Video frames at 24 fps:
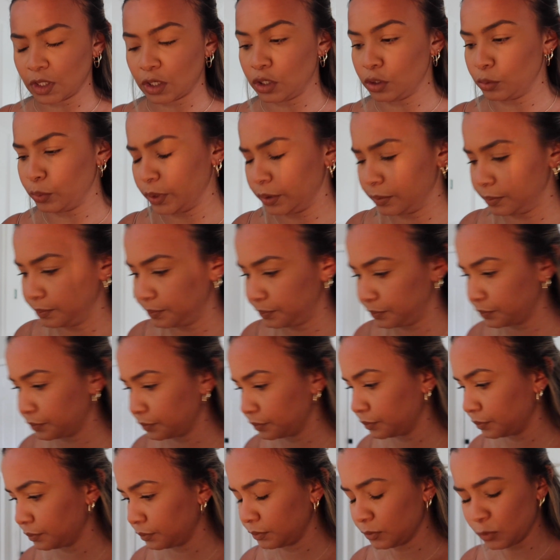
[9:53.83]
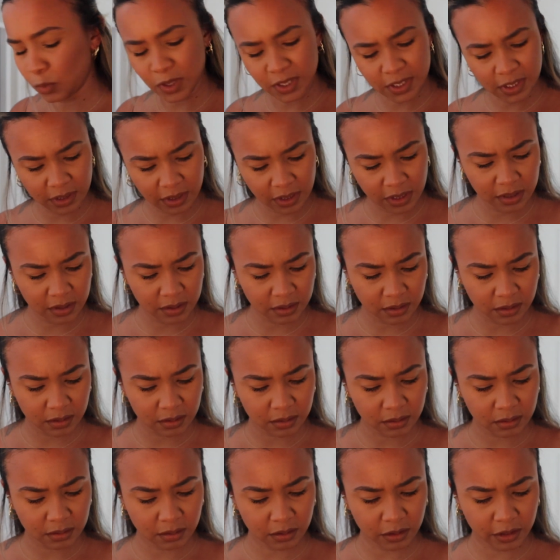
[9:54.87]
Goodwill. Was it these?
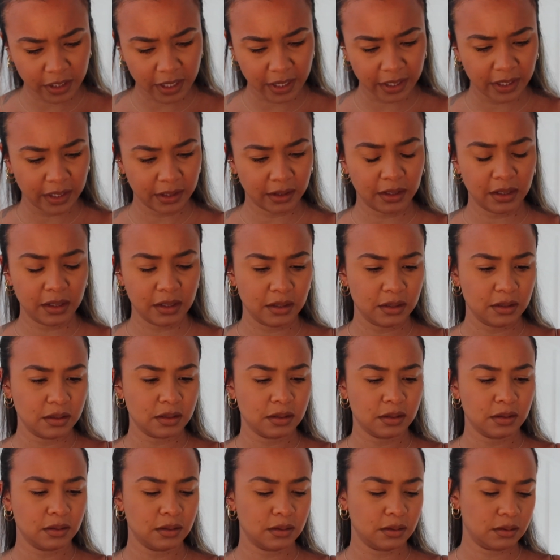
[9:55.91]
Or did I get these?